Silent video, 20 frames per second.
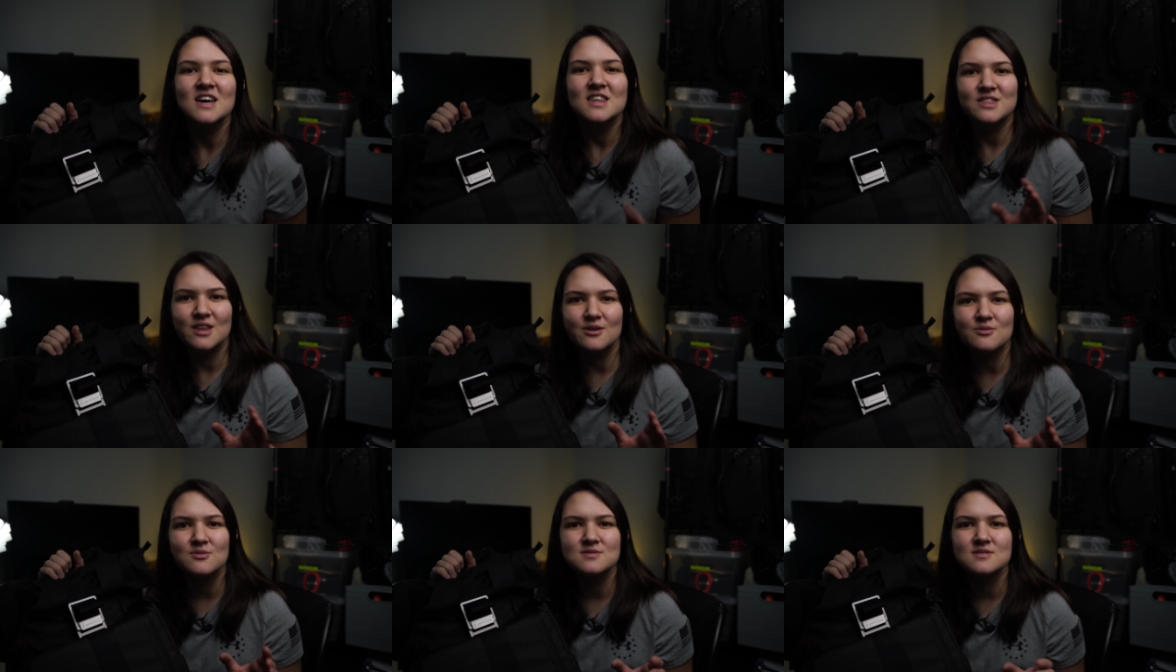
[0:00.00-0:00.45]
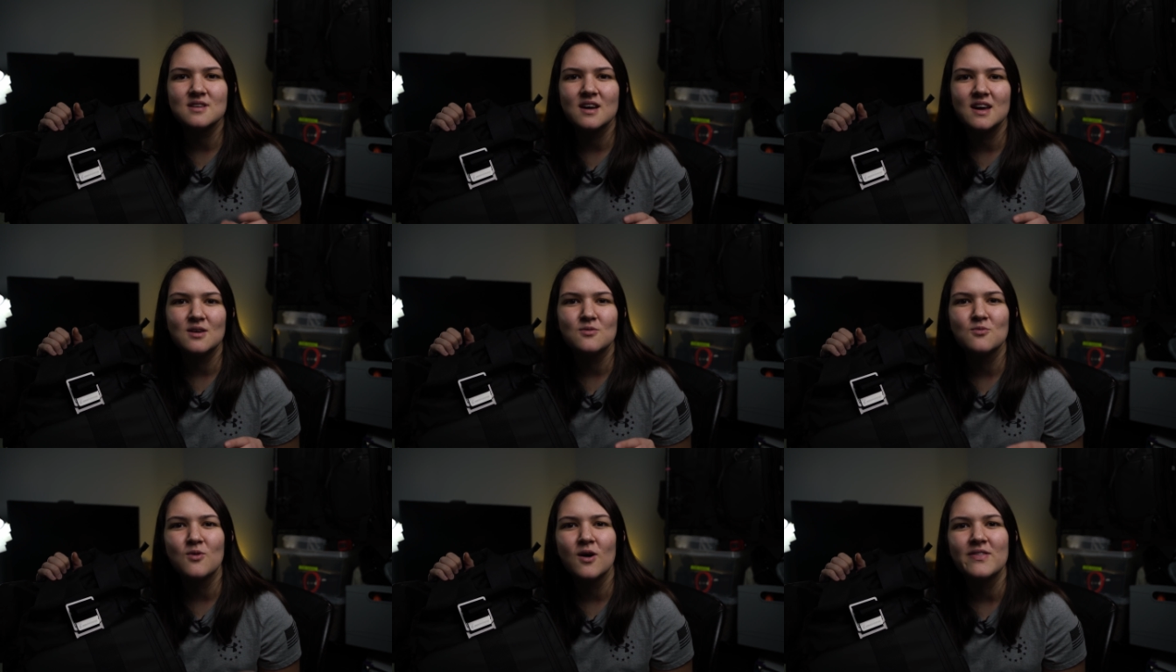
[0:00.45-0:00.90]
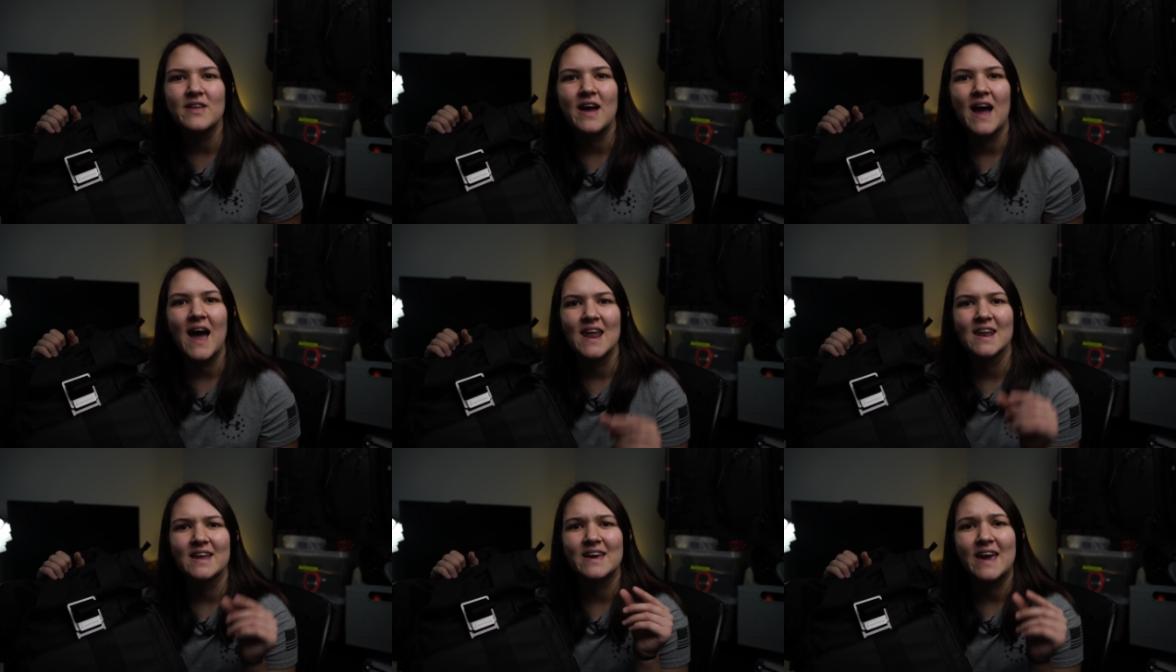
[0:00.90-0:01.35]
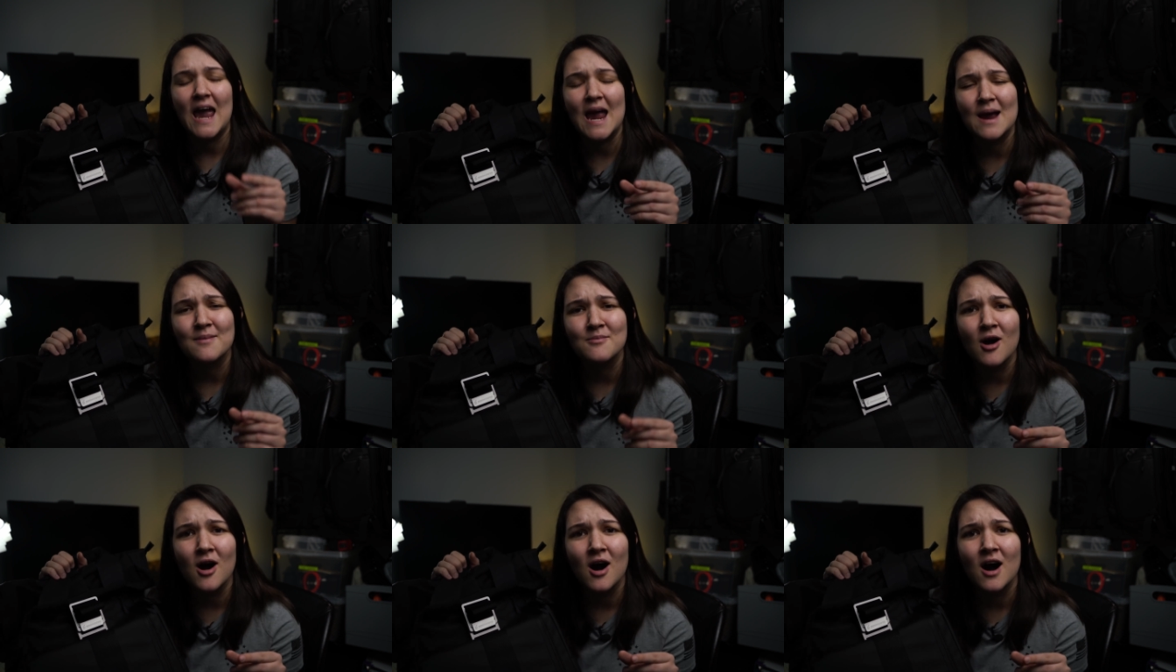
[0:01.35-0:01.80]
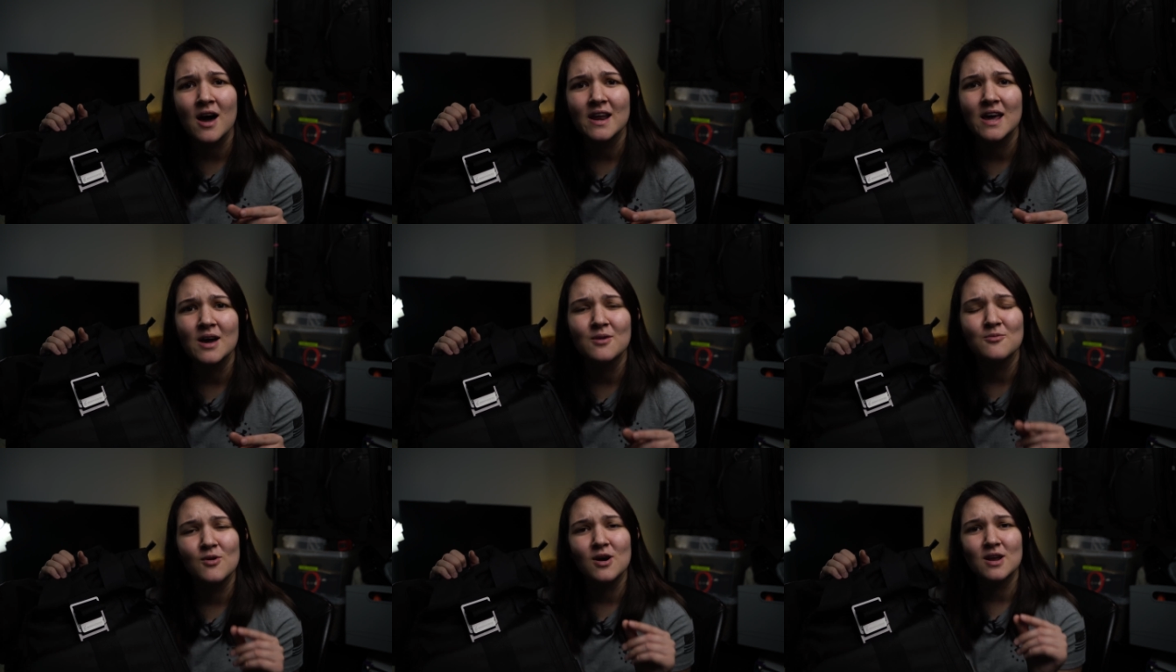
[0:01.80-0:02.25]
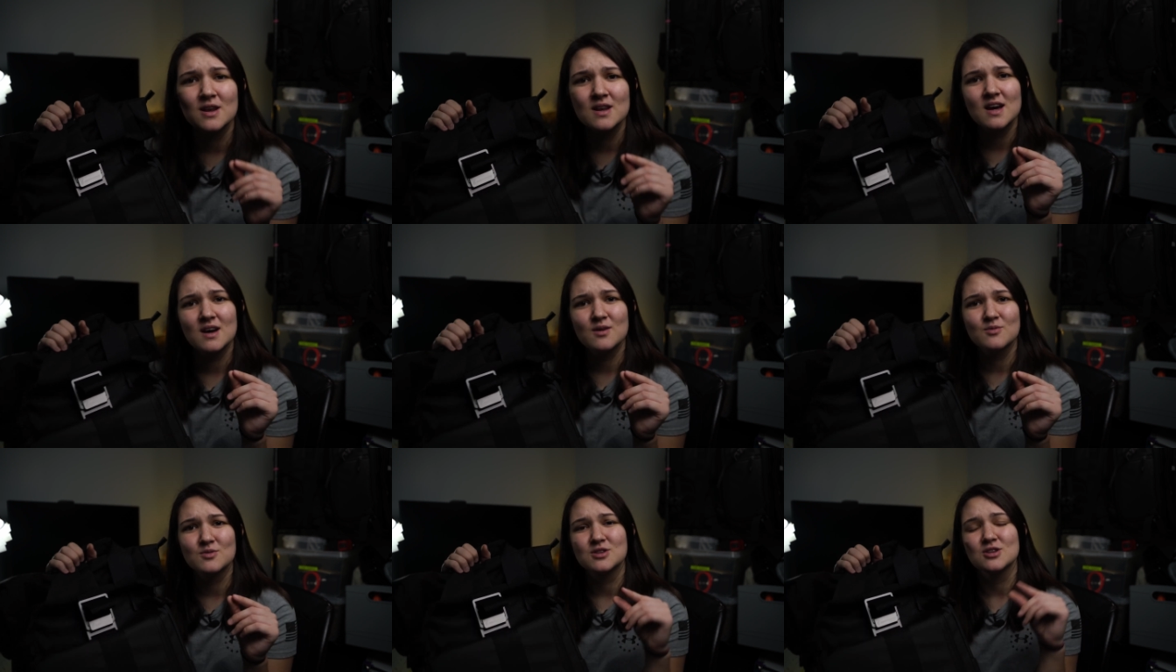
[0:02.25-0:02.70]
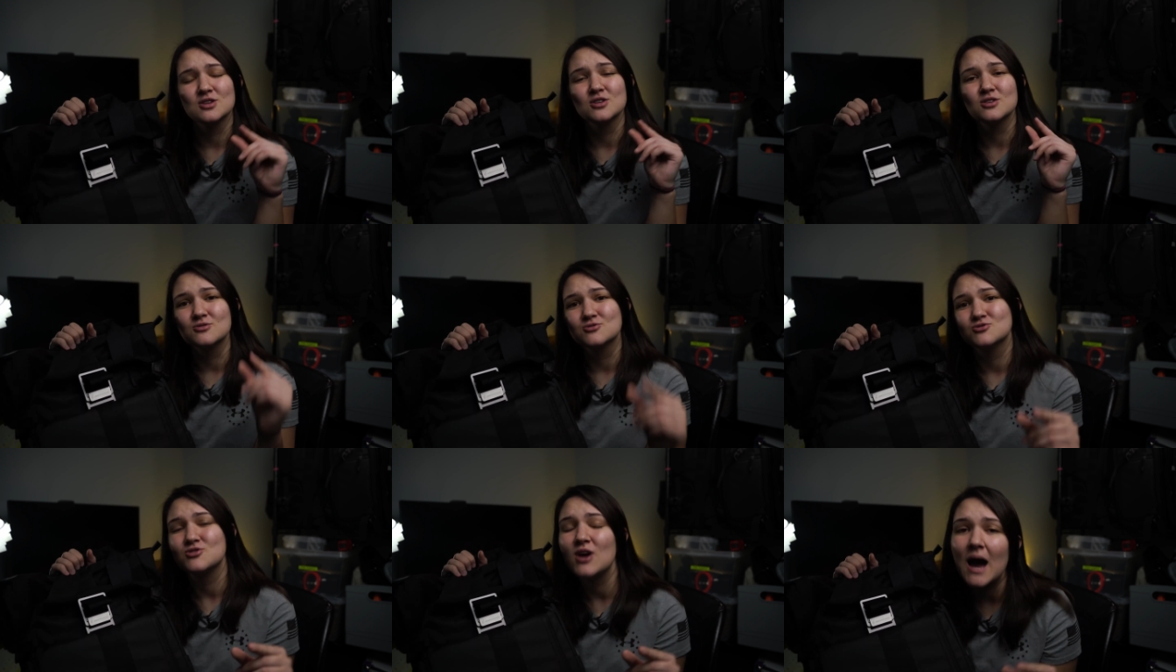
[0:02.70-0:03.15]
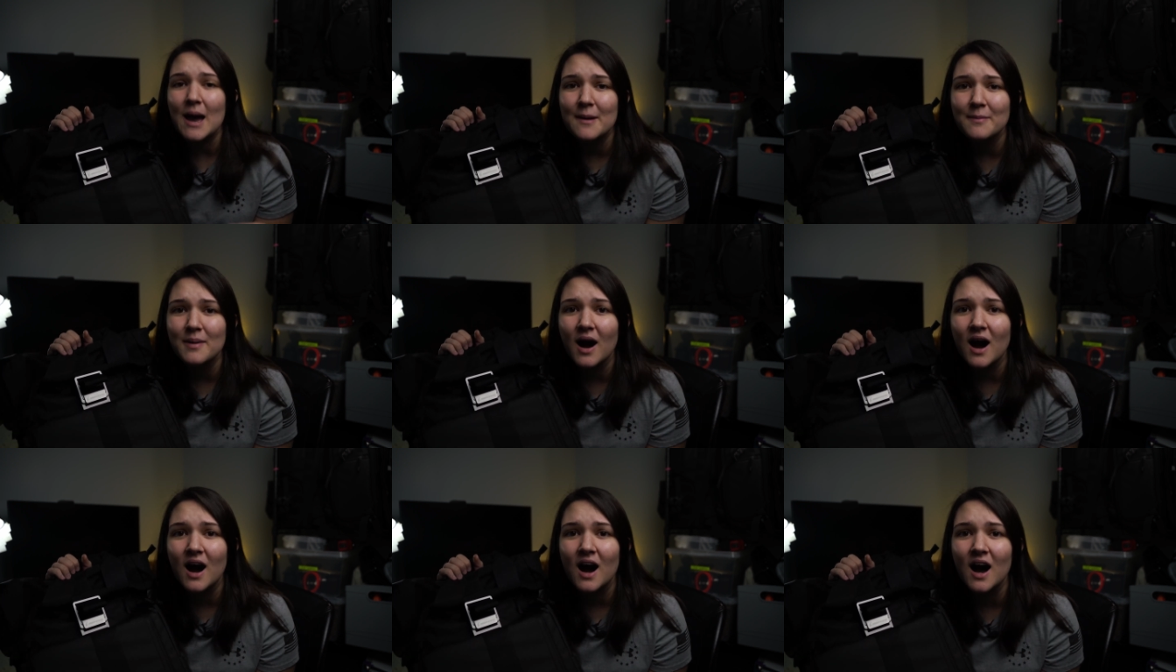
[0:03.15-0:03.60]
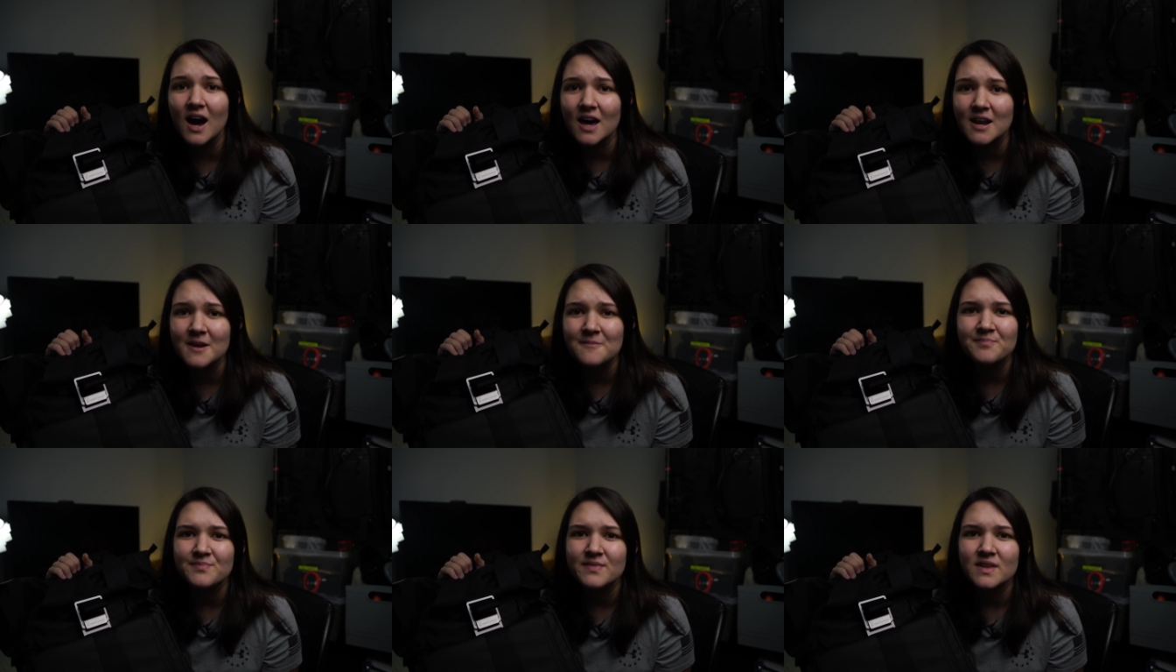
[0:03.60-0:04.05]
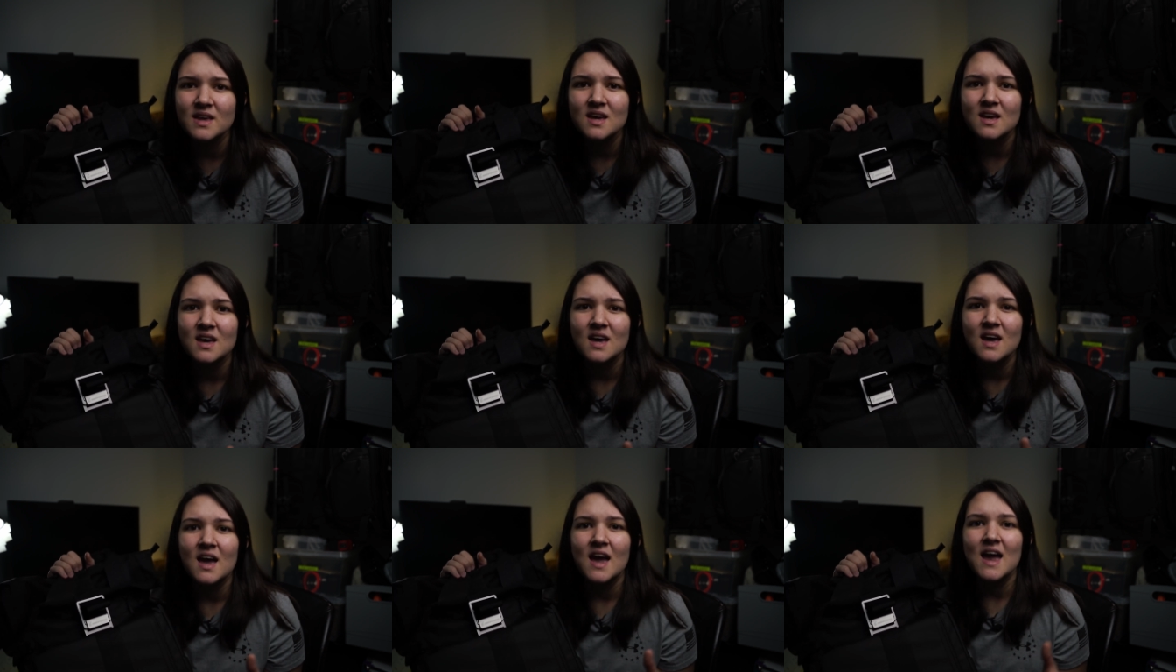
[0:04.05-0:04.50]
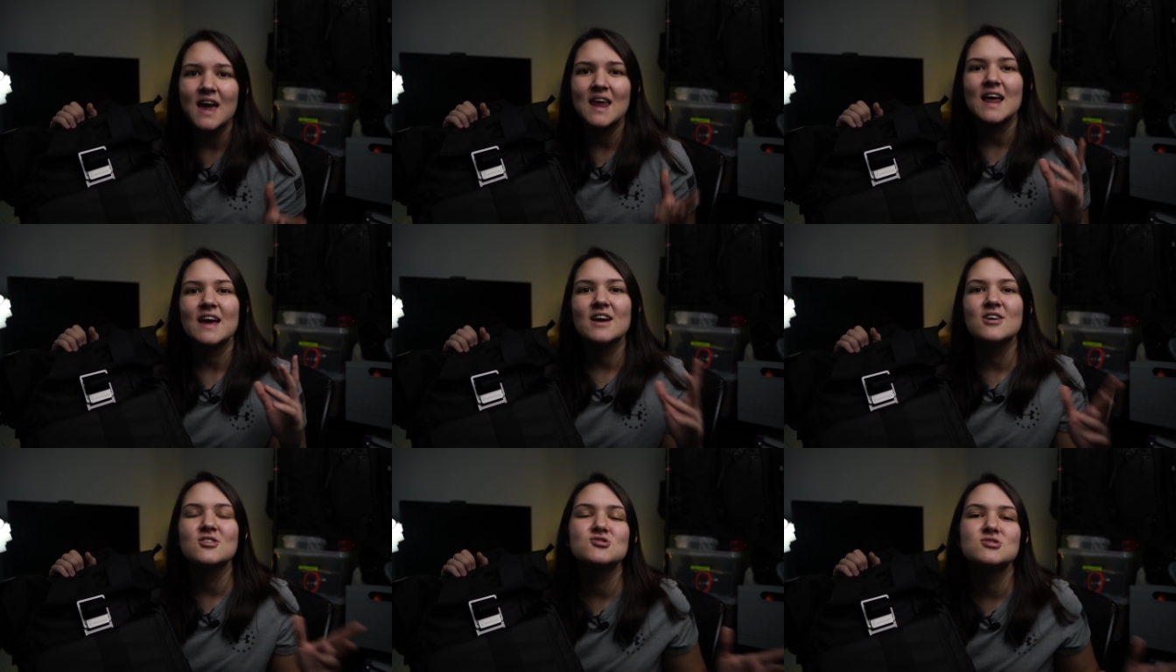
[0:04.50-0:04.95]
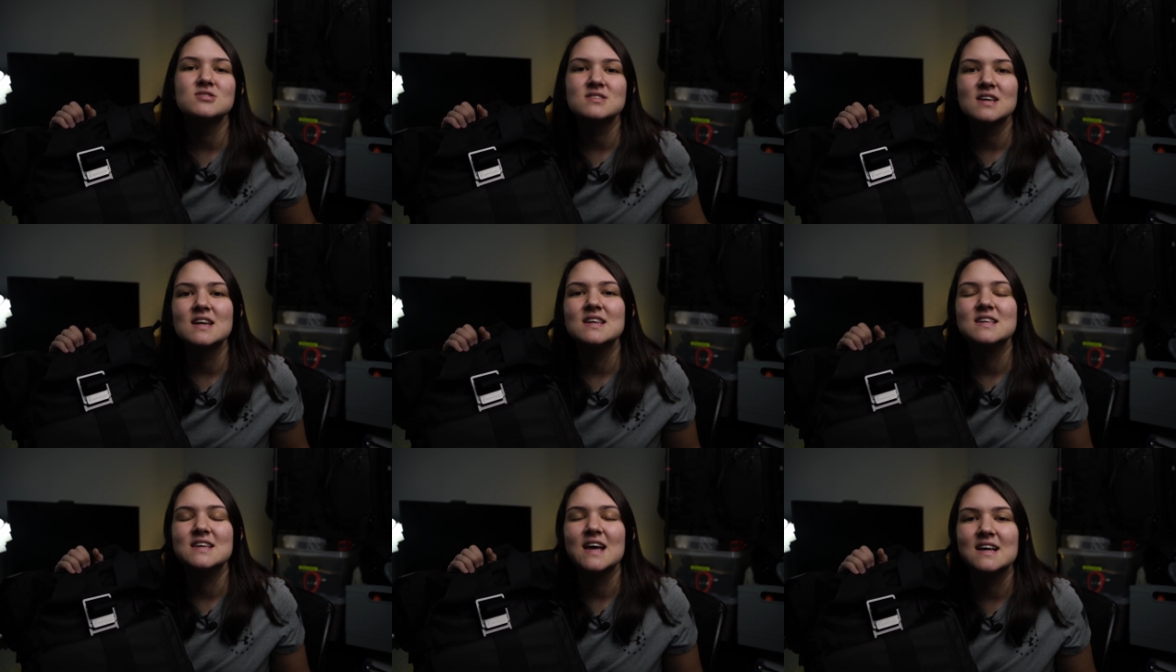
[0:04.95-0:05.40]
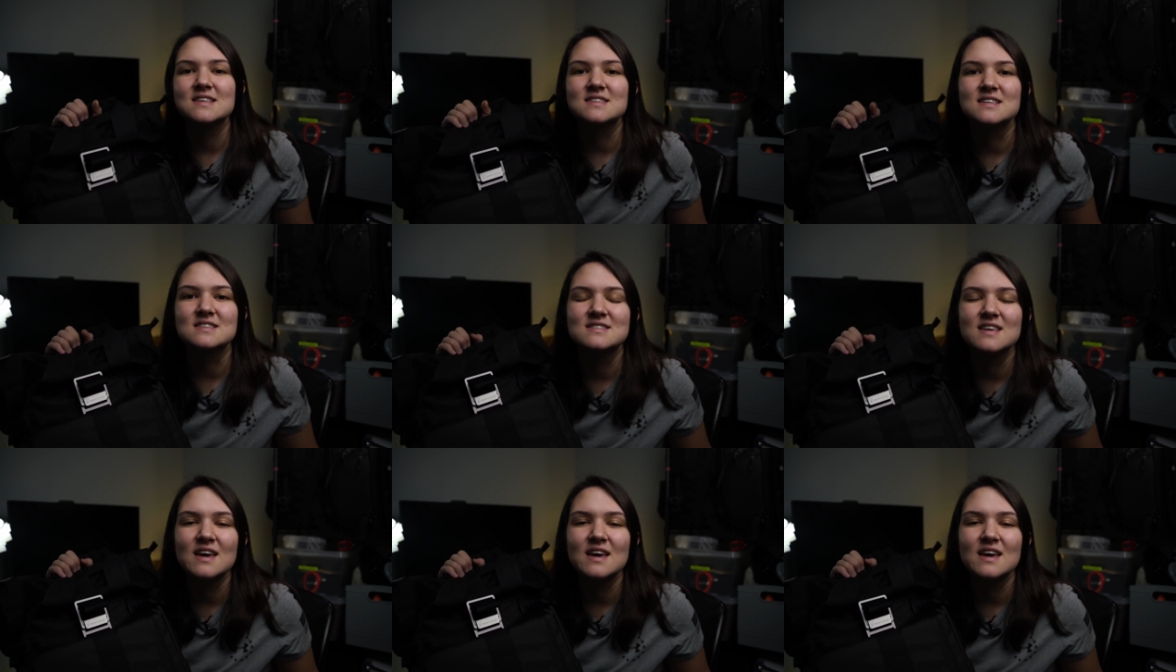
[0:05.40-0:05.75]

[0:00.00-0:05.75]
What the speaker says: There was one that had a camera on it, one with a little tripod. And I understand, yes, it's